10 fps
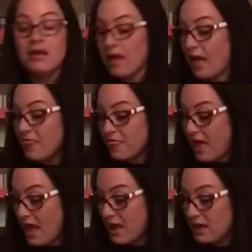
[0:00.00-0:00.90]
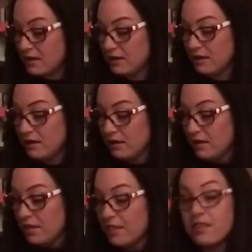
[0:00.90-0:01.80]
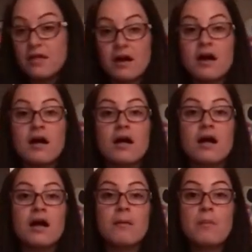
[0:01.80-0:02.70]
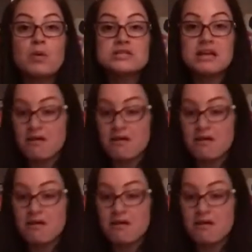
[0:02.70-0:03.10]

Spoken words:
And then, the most